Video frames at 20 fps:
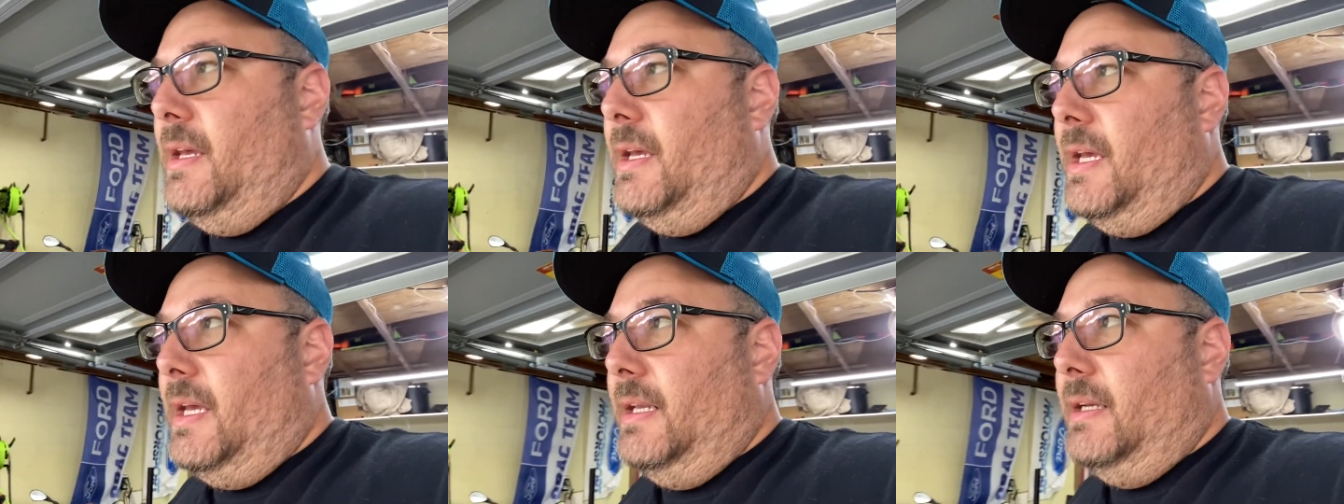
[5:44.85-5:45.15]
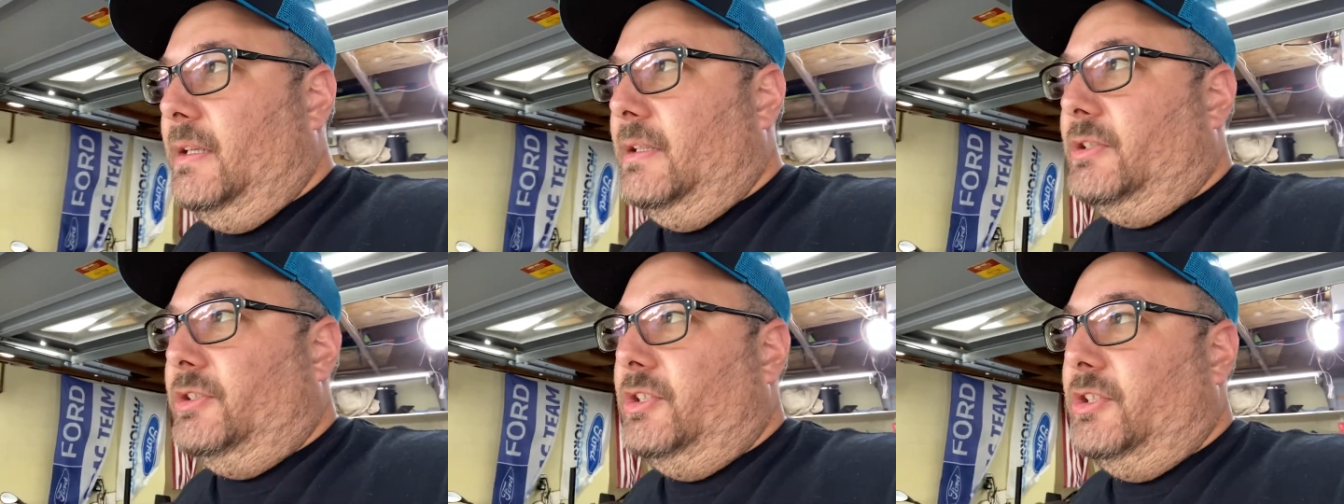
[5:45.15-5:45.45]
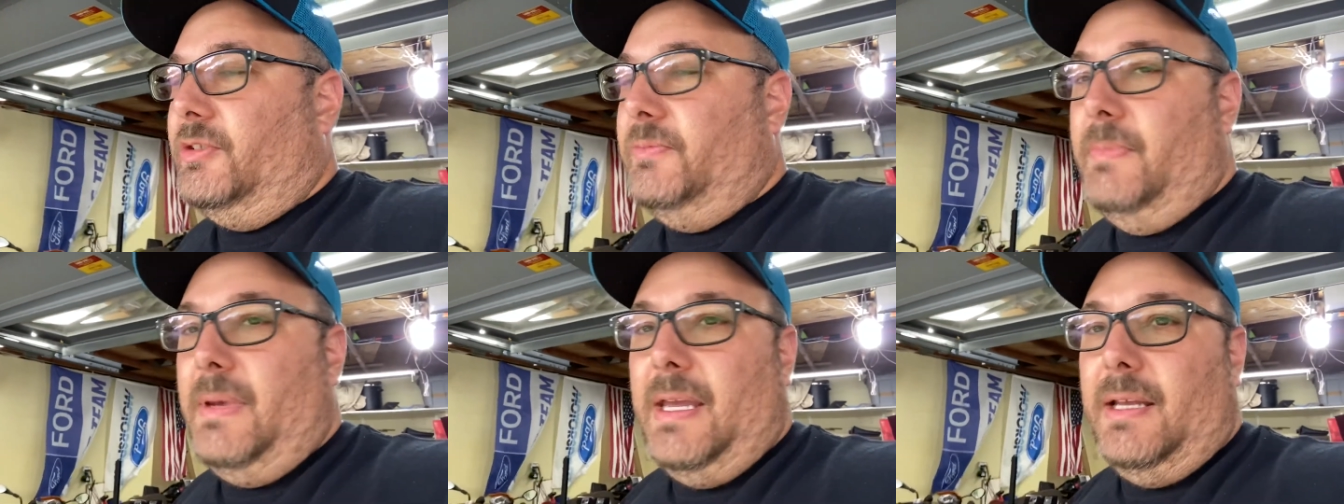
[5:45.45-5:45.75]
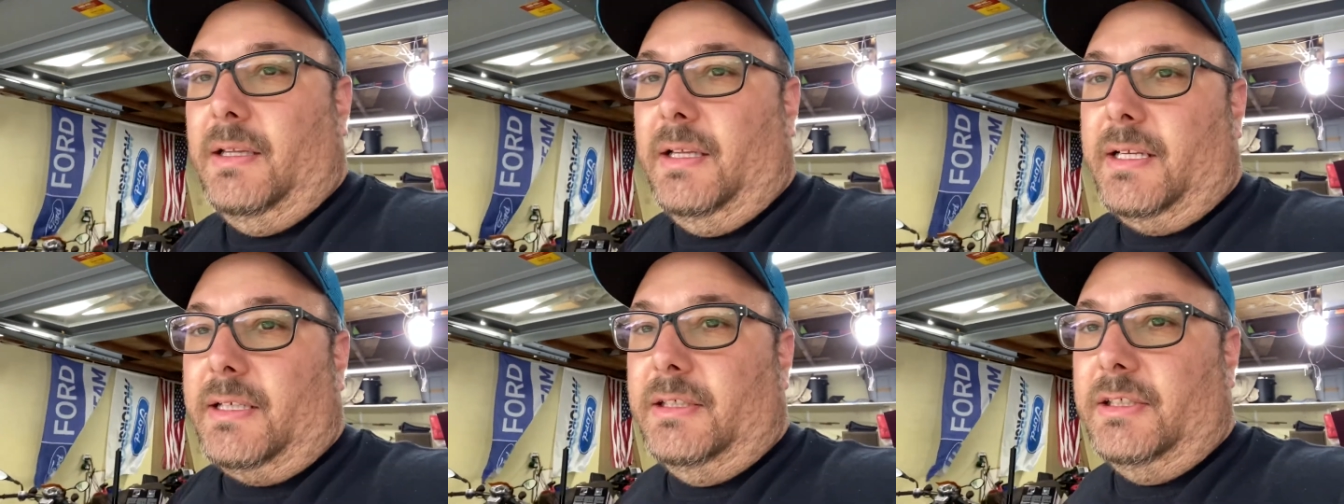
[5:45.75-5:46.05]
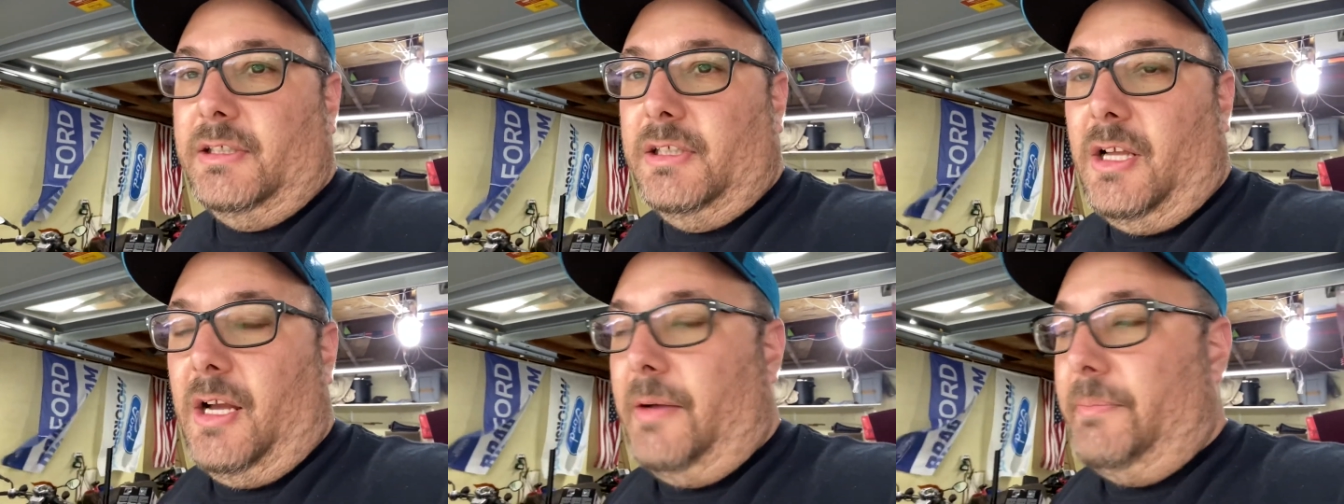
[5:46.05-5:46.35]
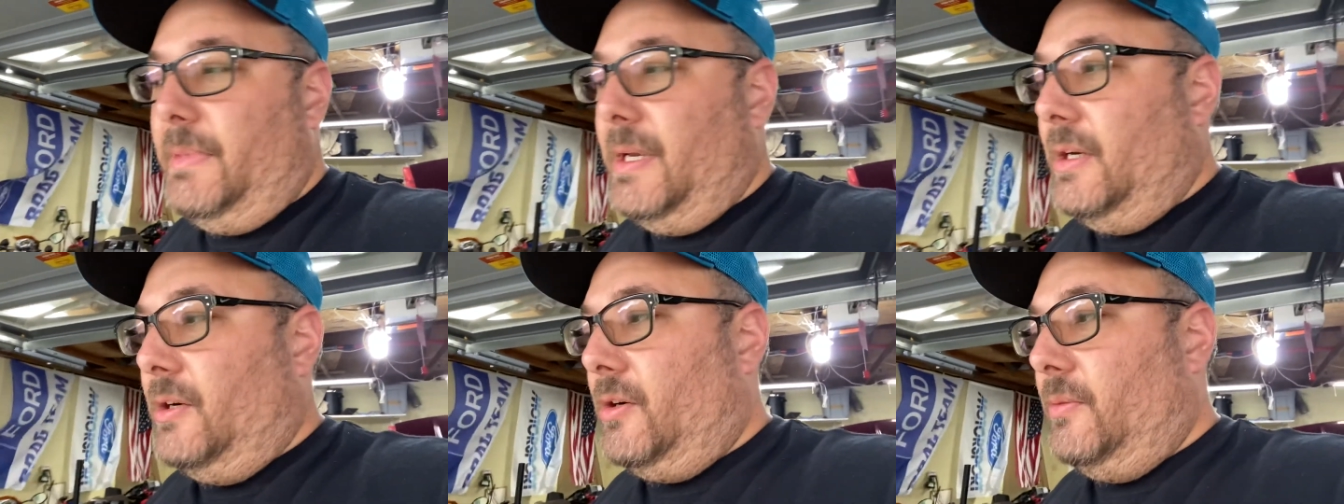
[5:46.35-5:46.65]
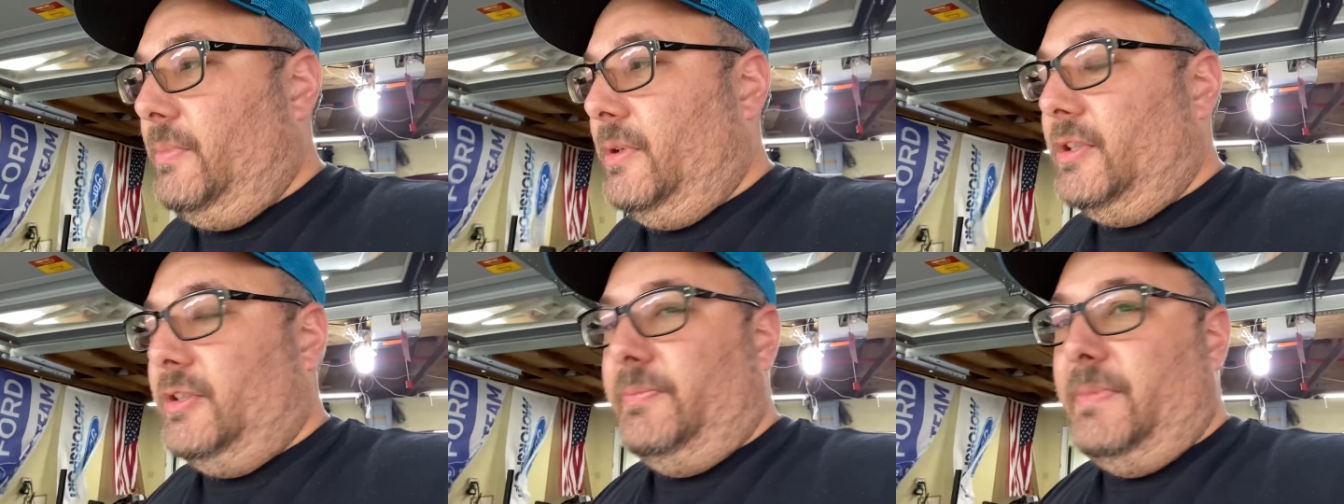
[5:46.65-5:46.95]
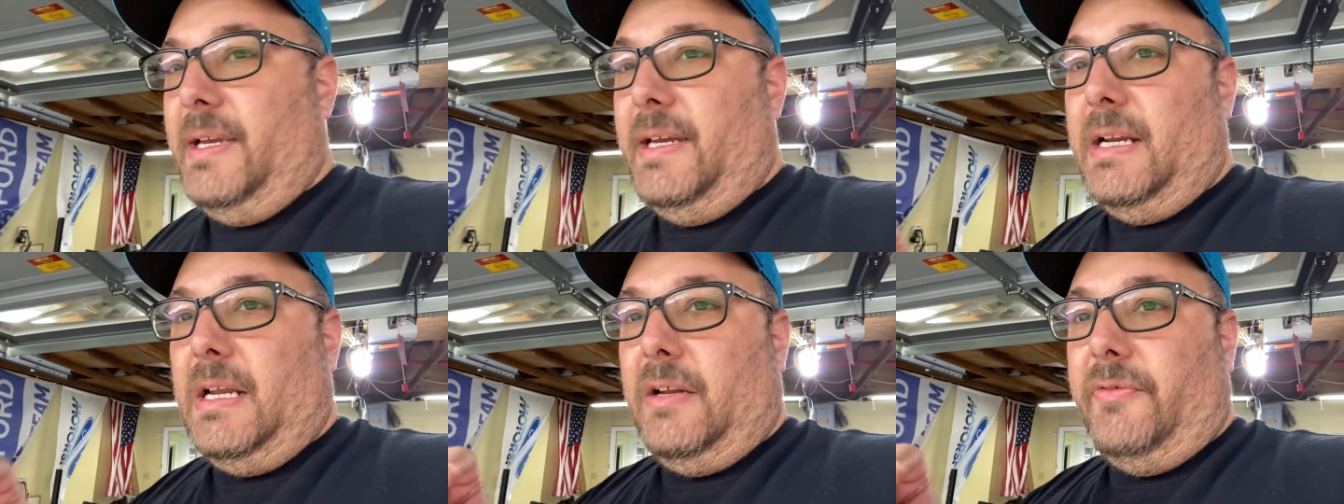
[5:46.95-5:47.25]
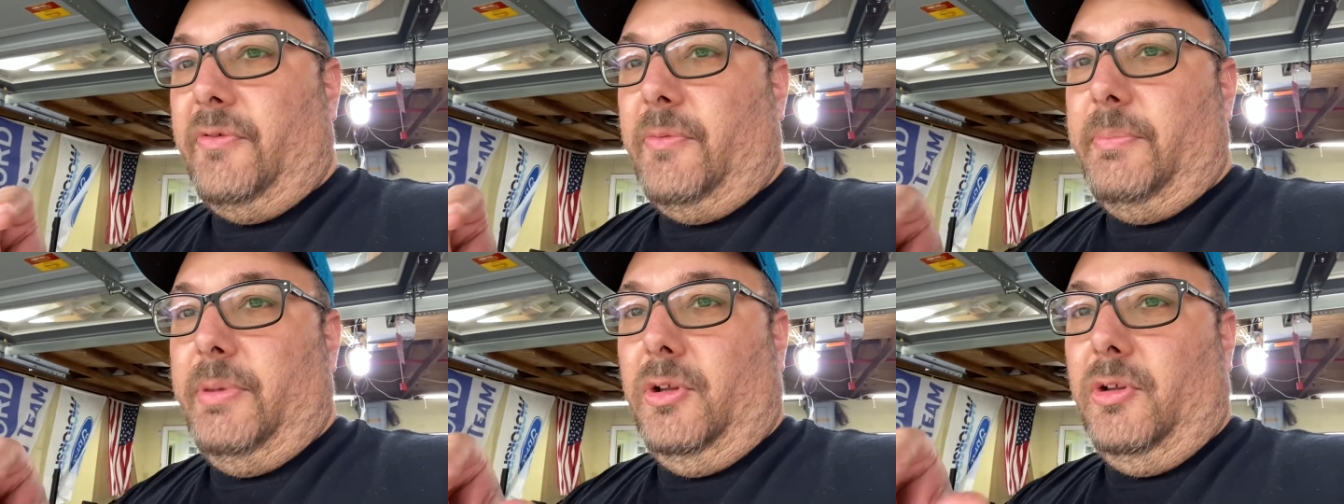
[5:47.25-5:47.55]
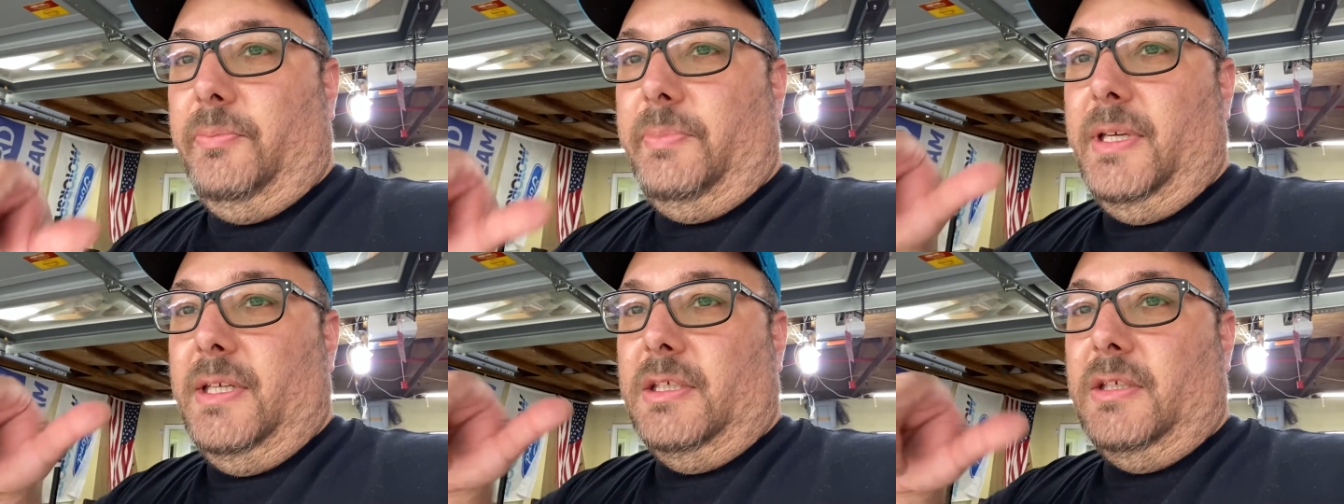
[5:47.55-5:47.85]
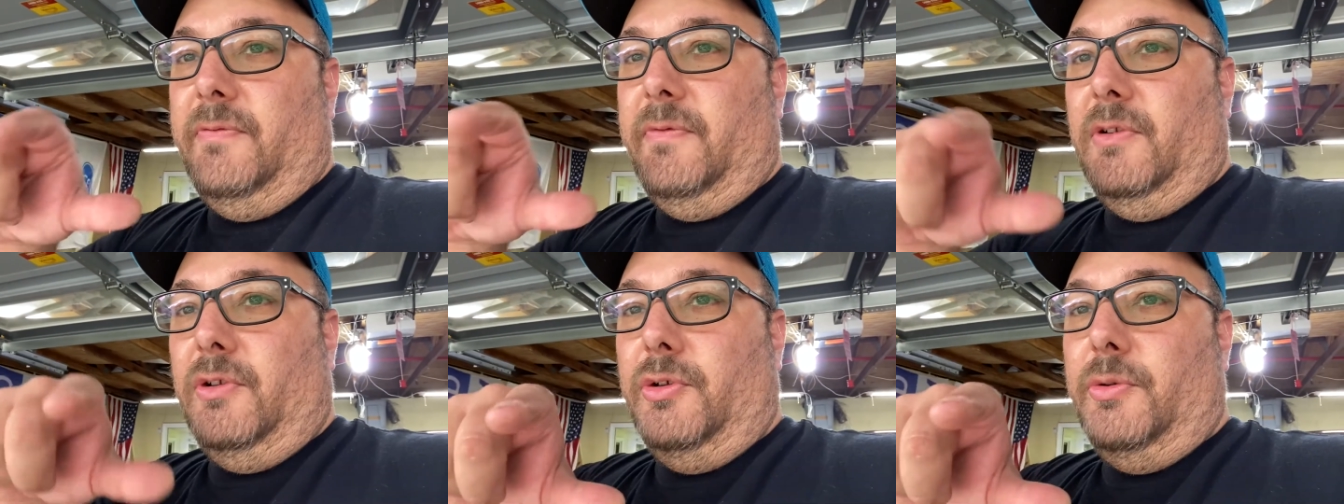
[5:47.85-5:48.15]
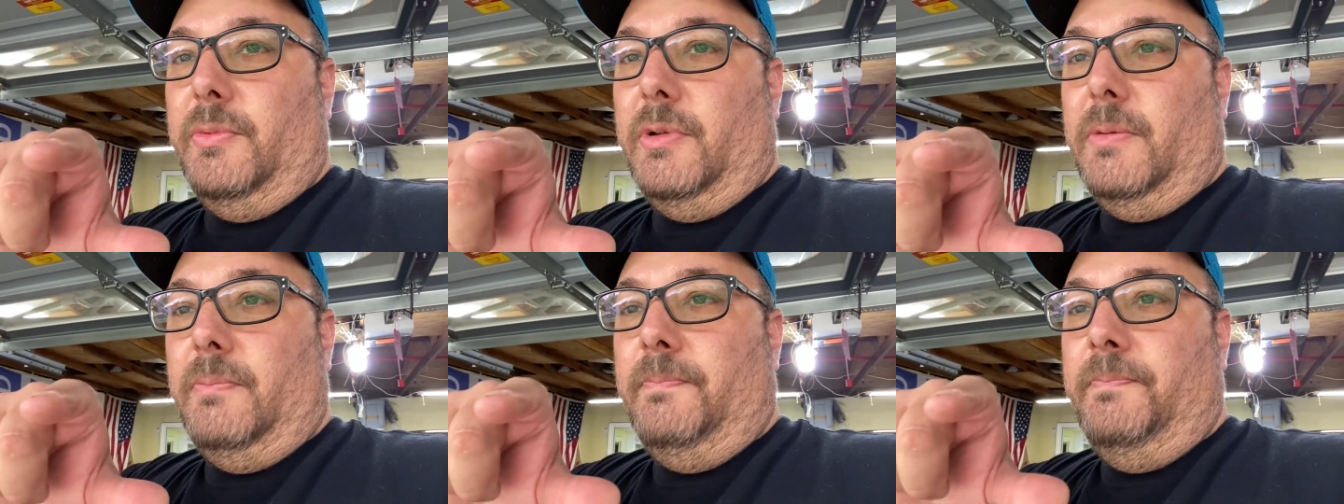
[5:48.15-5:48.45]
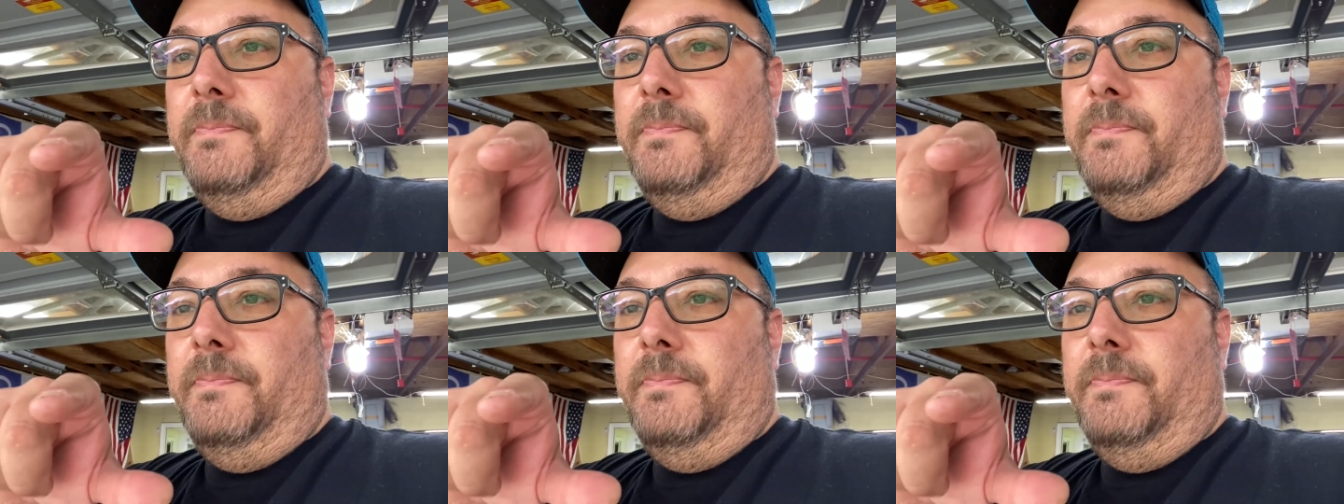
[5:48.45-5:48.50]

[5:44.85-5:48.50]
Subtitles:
and it's just made like a slot meter, but it's made out of a billet piece of aluminum,